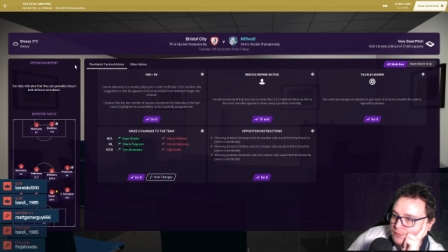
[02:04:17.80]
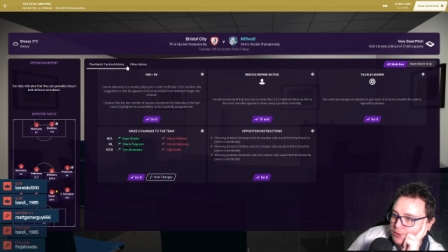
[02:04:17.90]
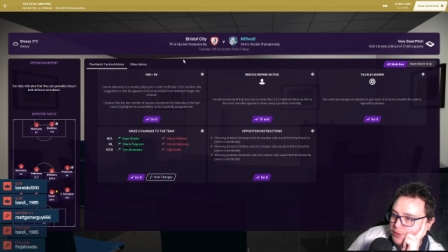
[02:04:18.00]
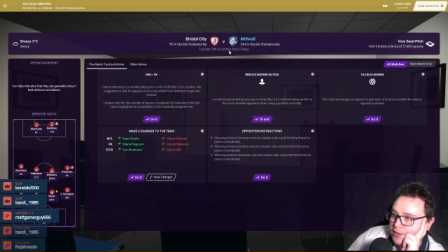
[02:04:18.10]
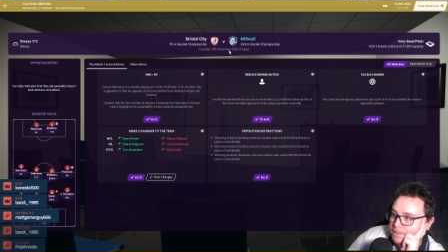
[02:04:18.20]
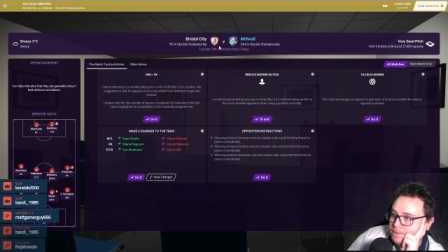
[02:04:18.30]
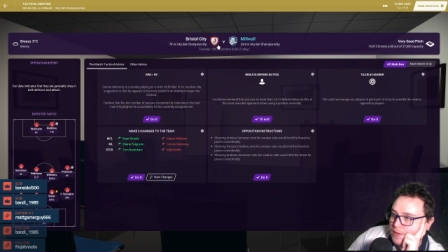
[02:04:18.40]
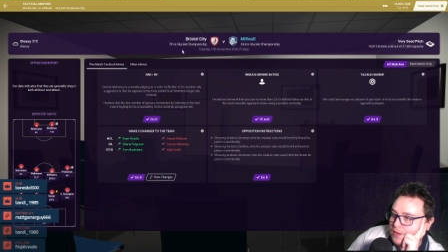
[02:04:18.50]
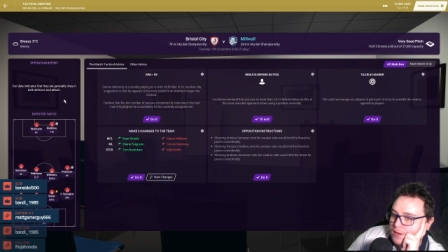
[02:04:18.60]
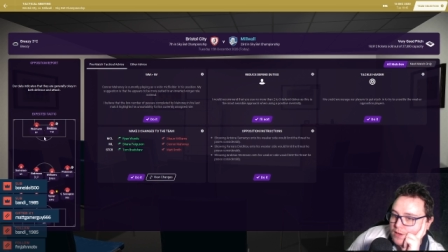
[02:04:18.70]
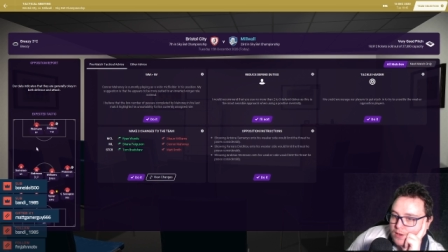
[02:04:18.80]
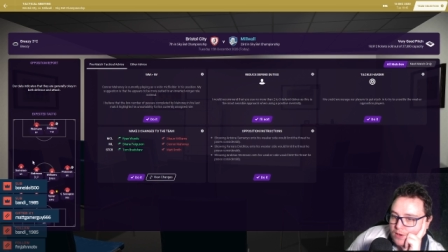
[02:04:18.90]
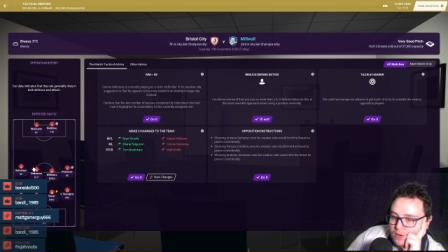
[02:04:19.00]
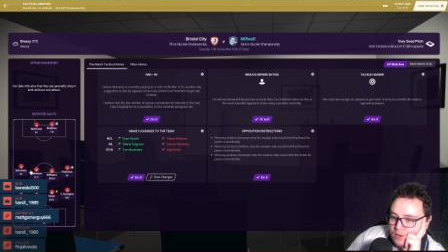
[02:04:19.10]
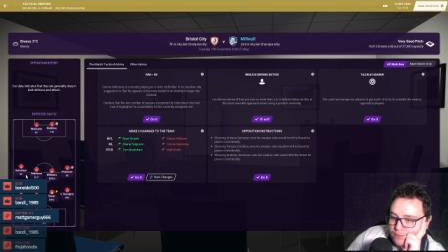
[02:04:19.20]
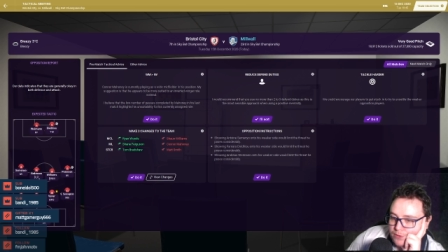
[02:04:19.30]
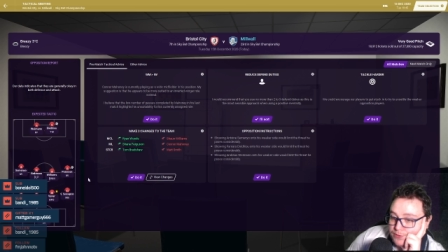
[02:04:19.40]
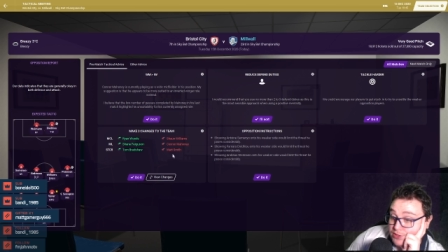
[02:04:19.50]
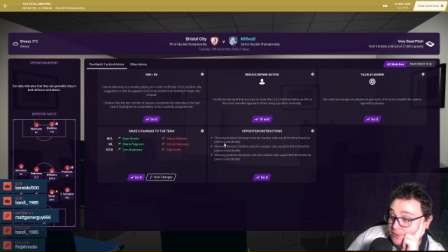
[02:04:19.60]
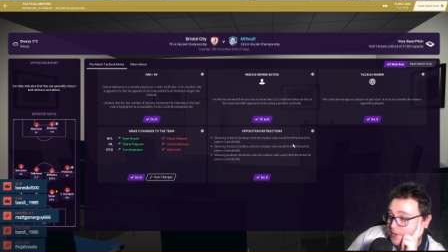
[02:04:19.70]
Okay.
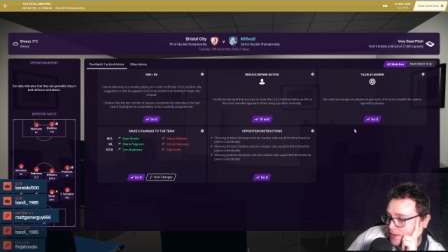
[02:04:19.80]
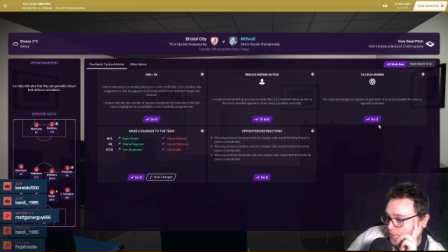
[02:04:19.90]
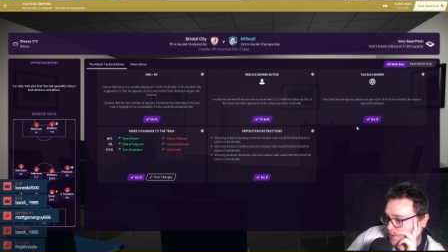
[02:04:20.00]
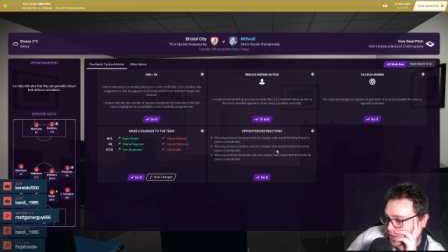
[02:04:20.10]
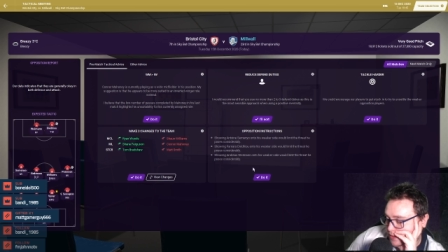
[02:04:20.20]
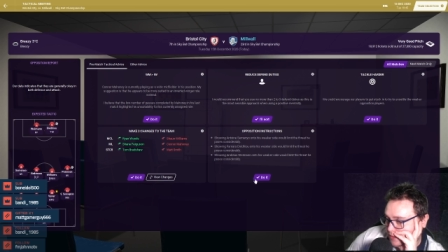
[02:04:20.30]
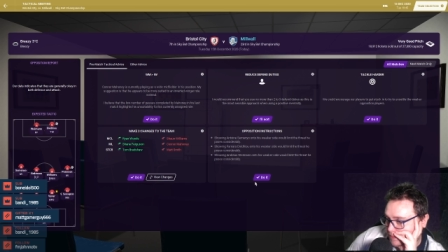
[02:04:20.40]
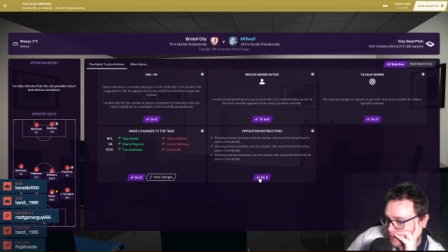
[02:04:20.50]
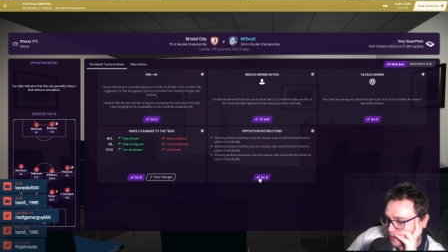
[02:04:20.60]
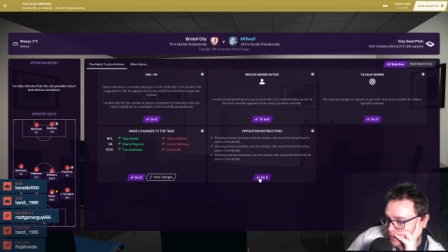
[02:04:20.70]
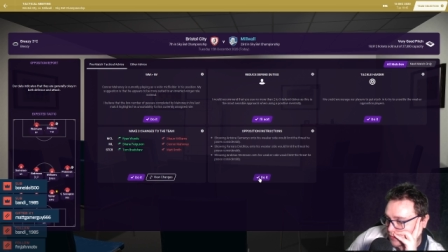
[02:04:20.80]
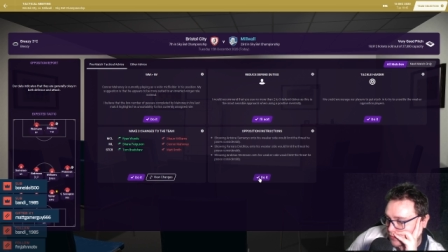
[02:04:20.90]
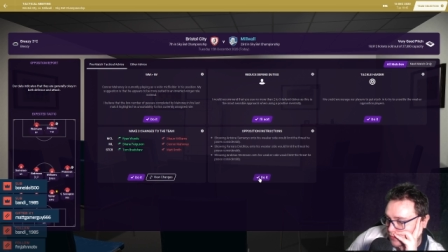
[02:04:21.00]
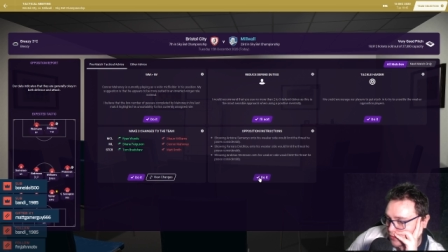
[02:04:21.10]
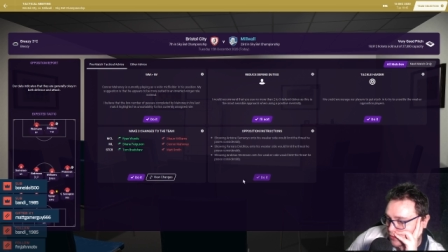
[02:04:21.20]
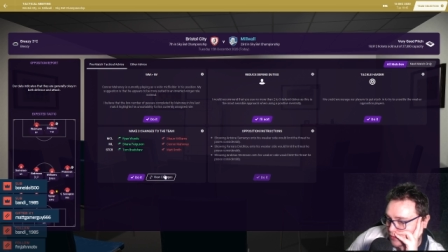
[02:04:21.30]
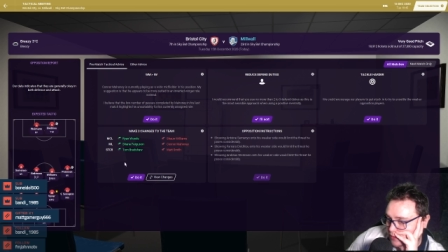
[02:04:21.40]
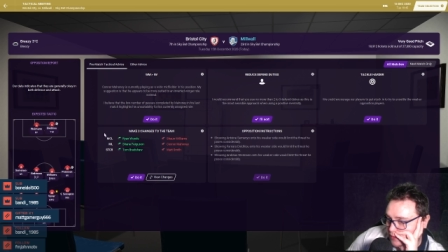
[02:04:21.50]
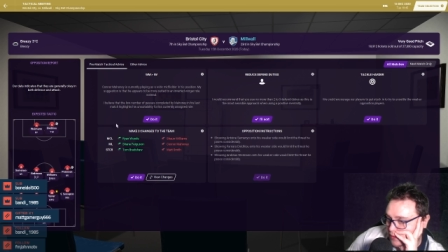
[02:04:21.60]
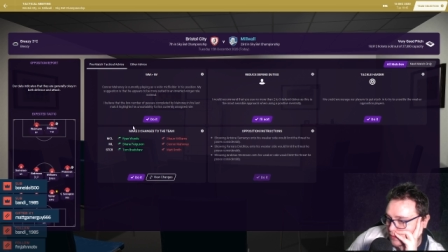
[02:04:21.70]
442 again. Right. Opposition instructions.
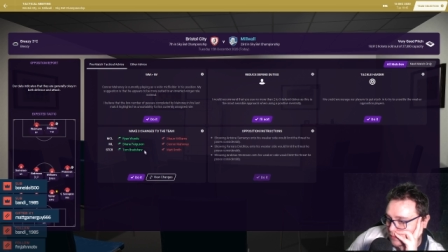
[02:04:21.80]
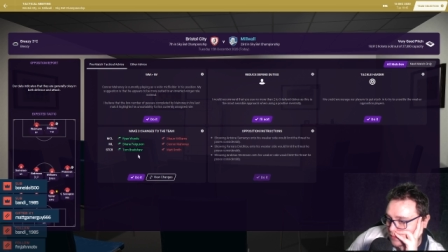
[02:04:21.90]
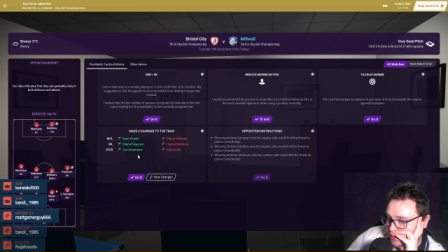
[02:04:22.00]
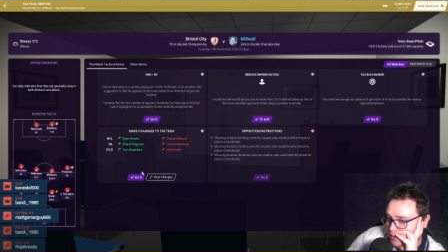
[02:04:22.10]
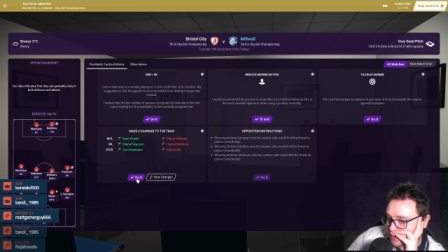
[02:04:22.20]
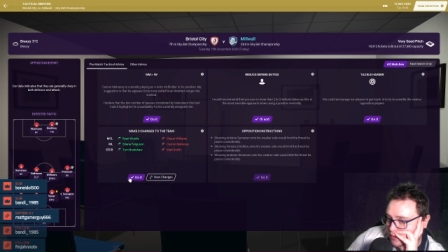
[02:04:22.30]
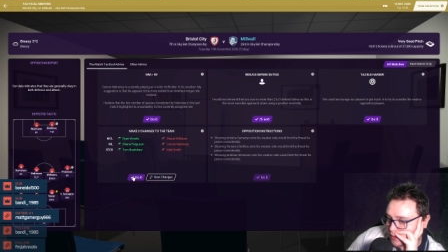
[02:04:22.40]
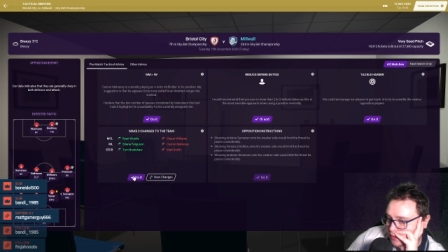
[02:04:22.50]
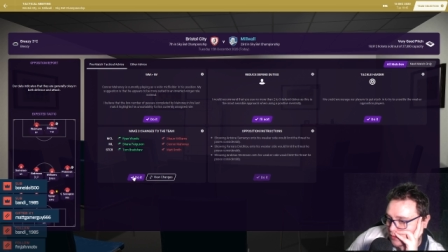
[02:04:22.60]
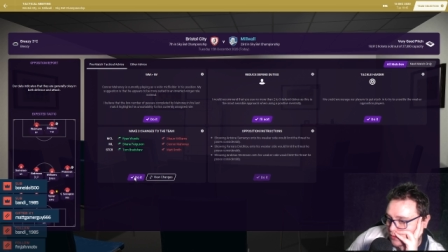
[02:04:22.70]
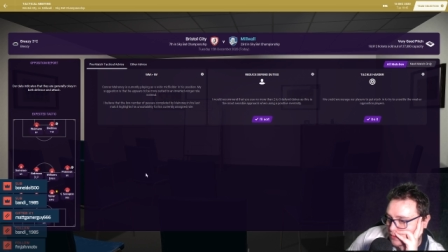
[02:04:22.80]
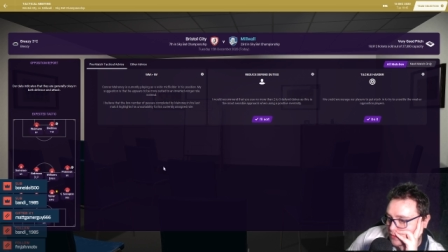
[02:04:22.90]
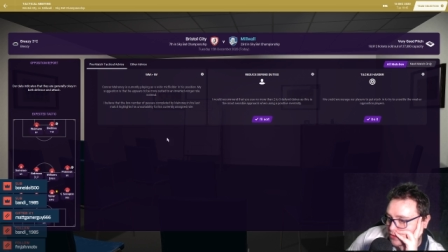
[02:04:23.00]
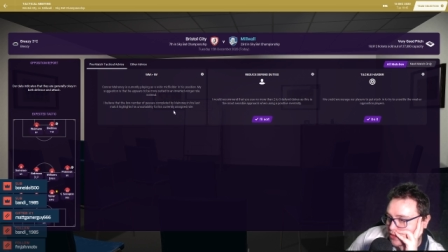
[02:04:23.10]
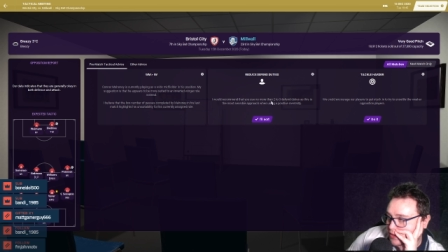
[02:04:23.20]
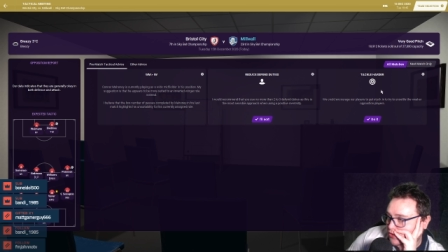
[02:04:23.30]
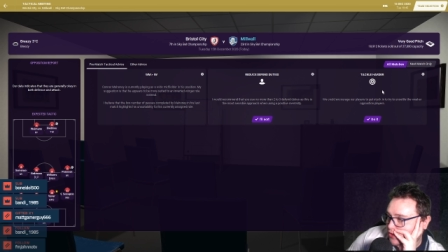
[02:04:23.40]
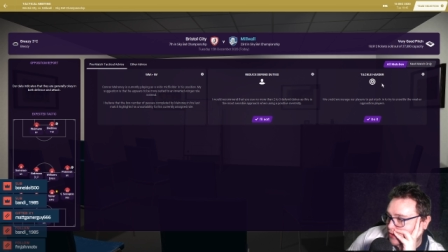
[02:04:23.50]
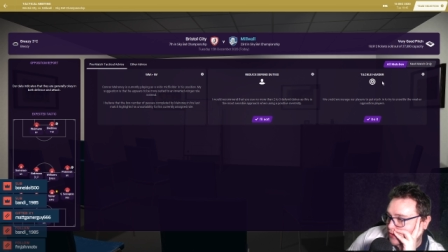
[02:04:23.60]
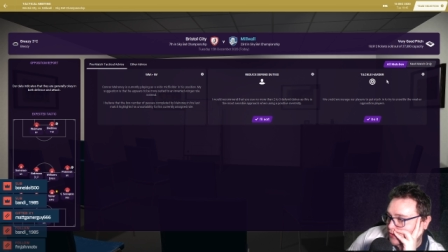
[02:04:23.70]
I'll take your word. Do the
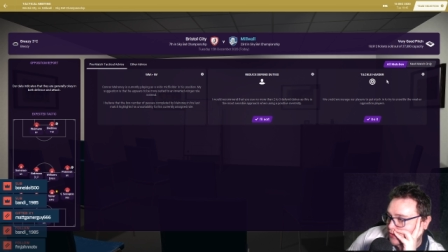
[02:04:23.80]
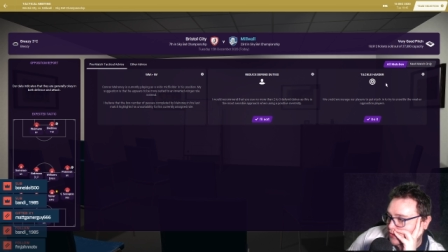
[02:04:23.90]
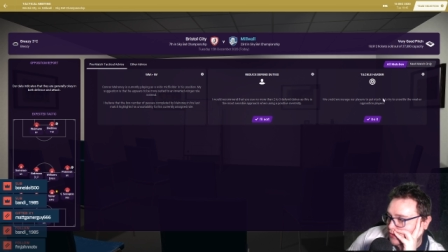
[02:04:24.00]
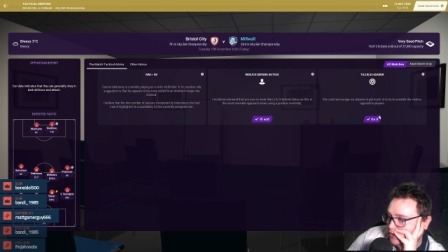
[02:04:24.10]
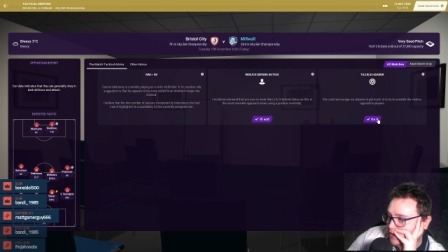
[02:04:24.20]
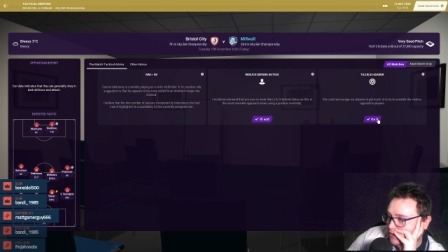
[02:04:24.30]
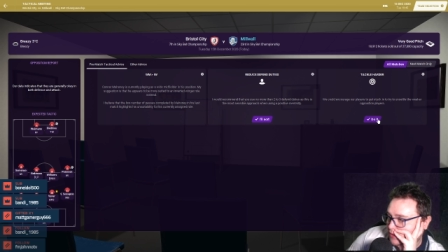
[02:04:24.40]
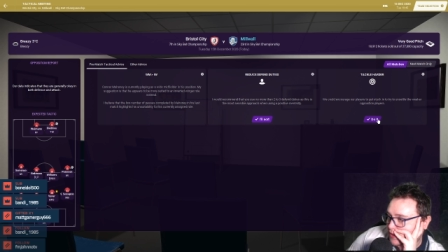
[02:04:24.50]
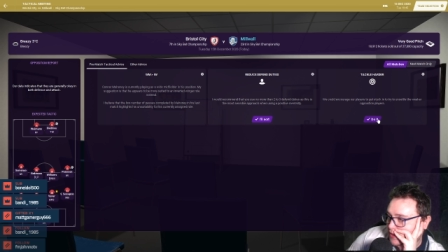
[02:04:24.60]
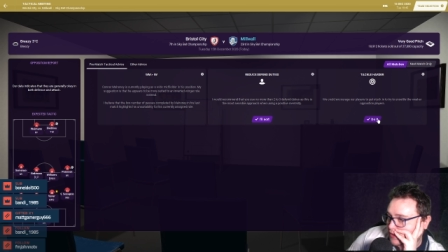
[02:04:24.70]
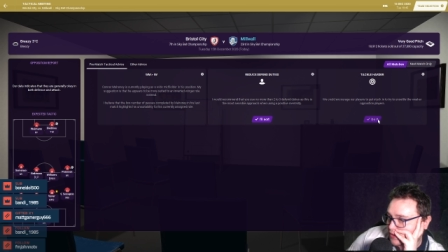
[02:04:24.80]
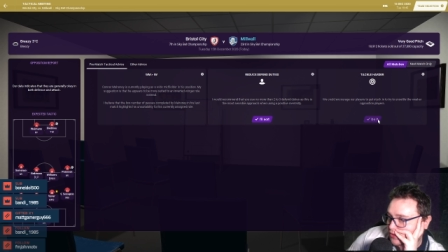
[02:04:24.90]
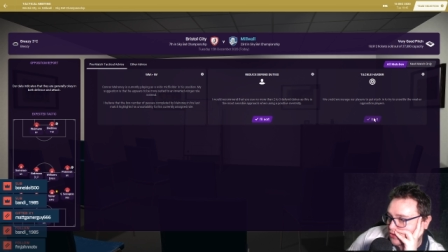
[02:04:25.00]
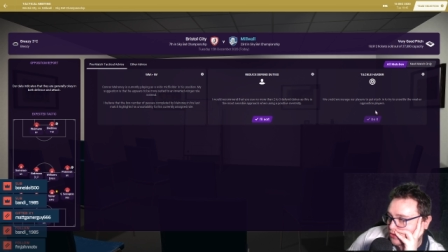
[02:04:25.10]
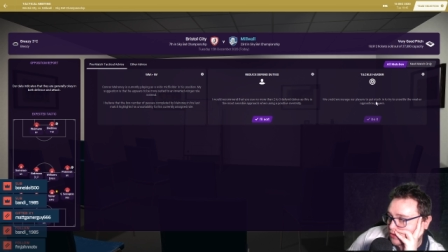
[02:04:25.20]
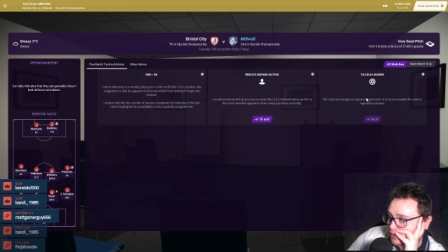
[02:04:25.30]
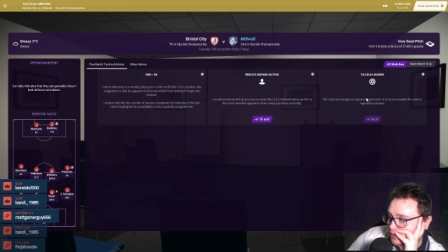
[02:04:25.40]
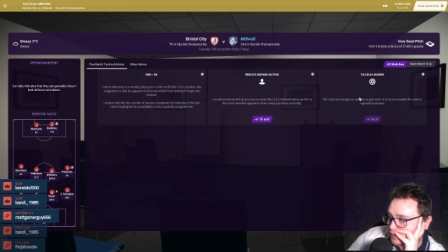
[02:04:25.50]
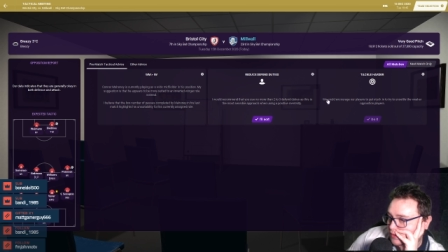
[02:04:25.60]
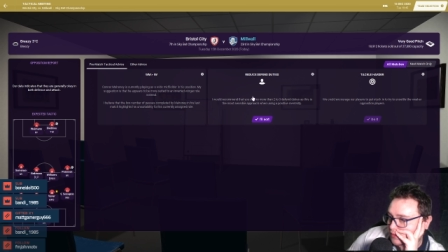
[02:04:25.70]
changes. Tackle harder. Sure.
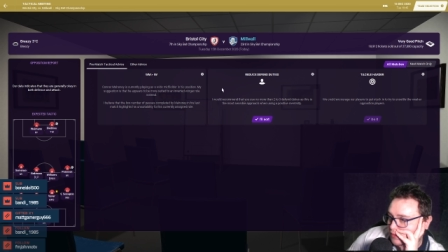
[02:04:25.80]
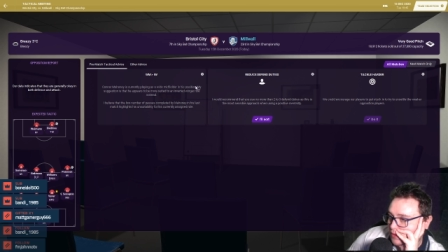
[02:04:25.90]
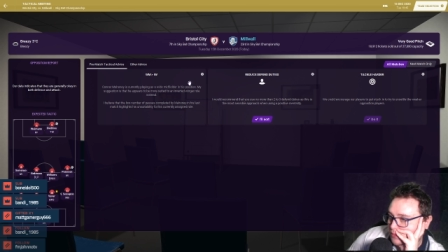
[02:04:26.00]
All right.